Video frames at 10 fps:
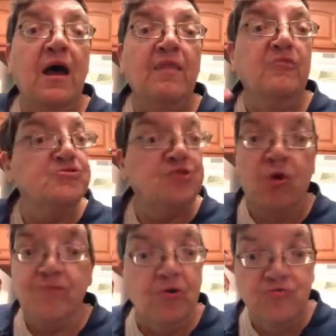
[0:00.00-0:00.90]
There's
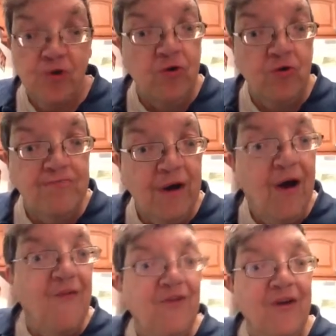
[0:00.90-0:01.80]
no more room
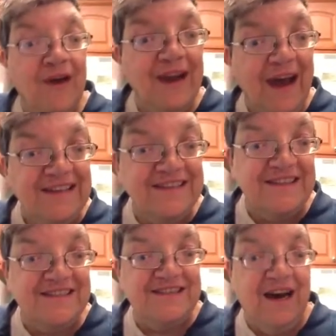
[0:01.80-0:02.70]
for the
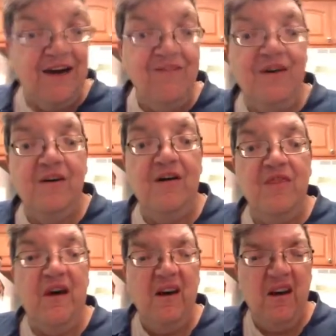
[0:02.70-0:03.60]
nasty stuff,
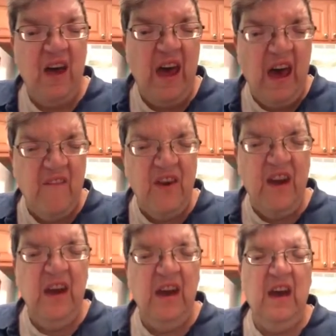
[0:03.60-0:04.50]
the
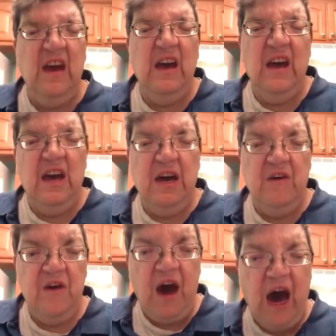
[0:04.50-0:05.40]
heavy,
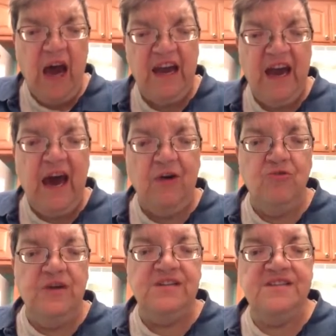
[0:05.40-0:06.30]

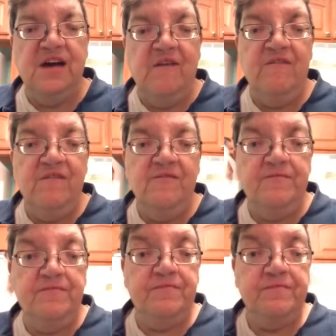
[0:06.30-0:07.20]
high-calorie stuff.
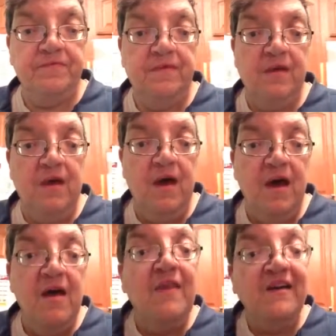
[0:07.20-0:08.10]

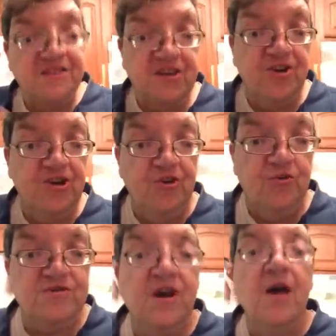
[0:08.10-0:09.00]
That's the good
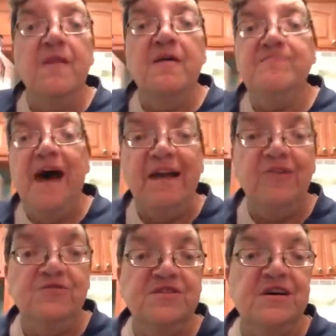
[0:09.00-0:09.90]
news. The bad
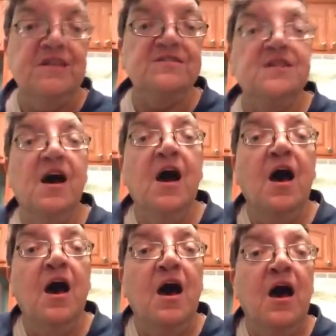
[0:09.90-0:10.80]
news is,
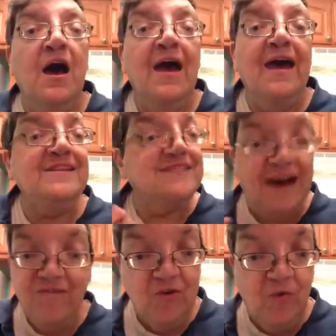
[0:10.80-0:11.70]
it's
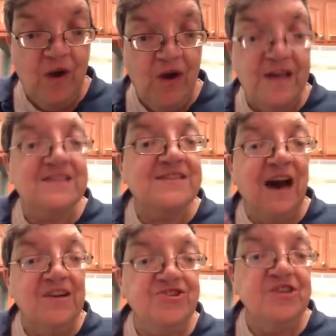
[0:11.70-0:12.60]
everywhere. It's
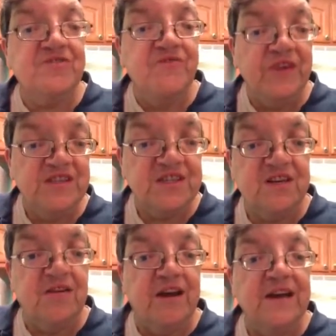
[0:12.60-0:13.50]
not just
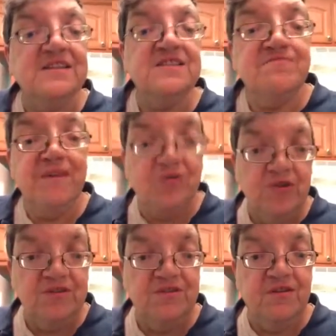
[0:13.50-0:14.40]
physically, it's
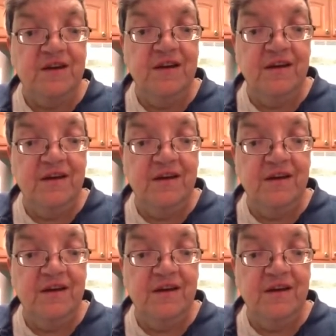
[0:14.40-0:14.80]
spiritually.